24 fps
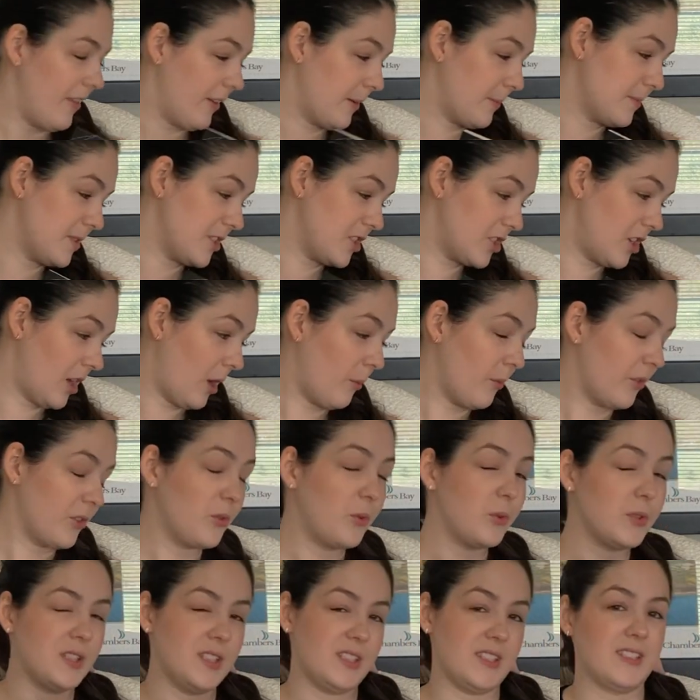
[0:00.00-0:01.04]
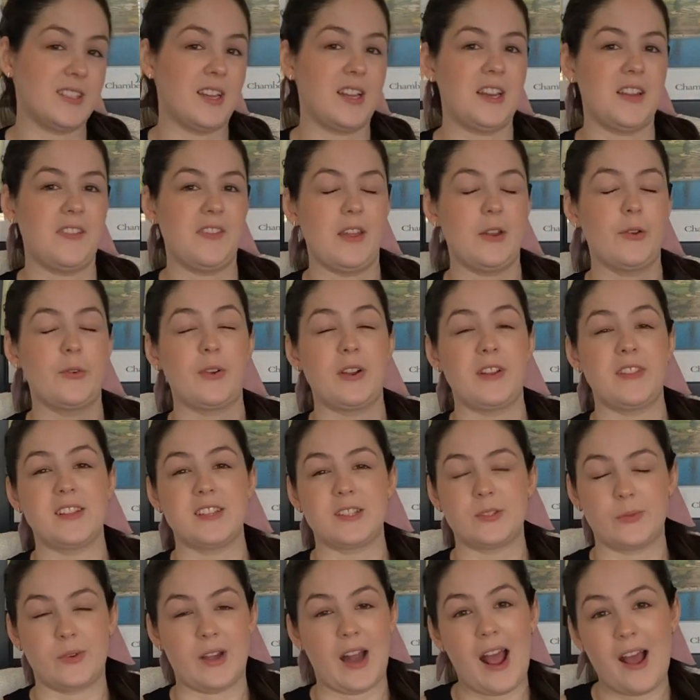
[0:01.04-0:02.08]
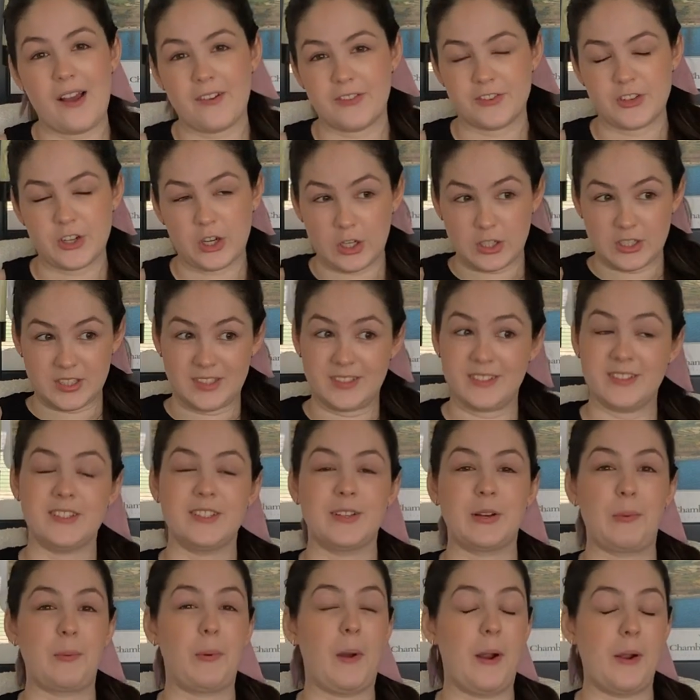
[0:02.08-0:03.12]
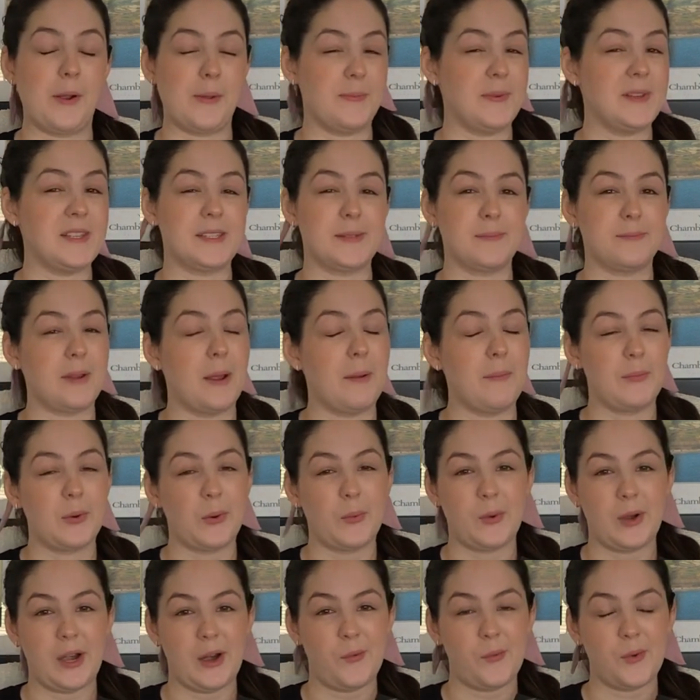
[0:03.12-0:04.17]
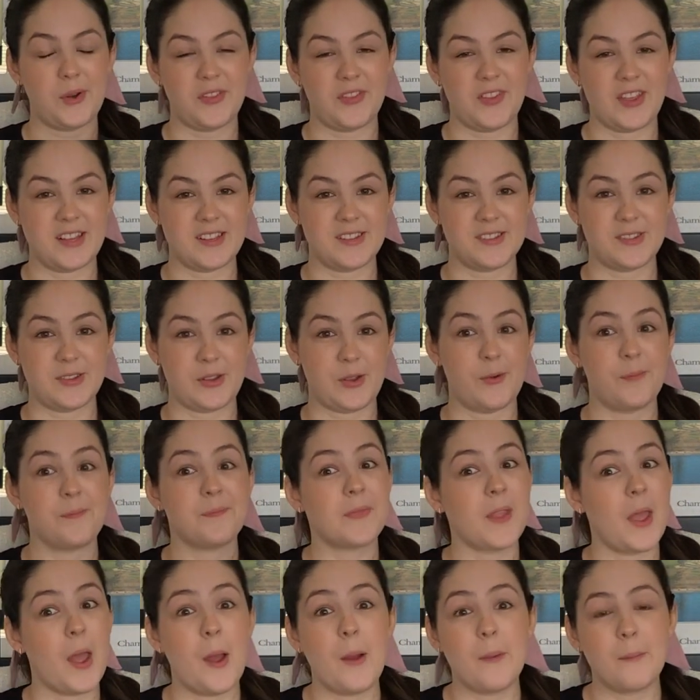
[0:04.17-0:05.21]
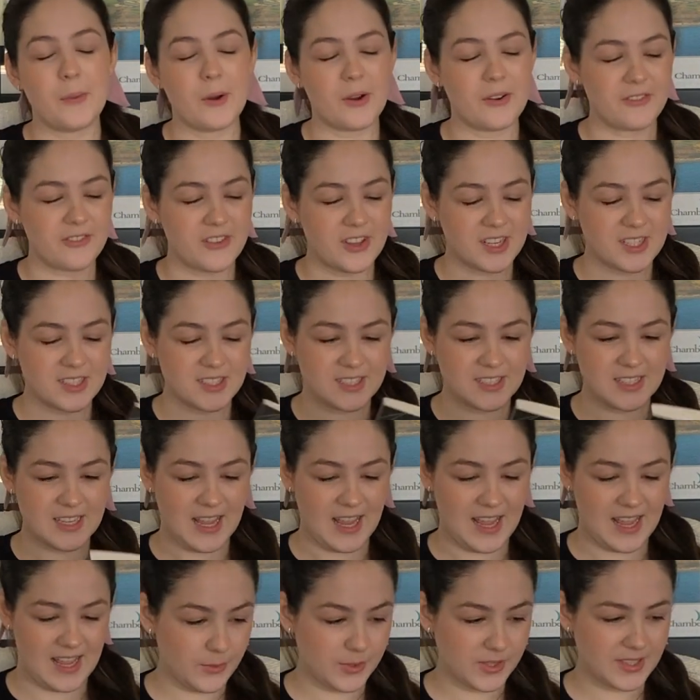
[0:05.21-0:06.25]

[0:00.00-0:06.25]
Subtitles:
I think I'm going to start with Golden Sun and then read this one after, since it'll probably be September when I read this. So perfect.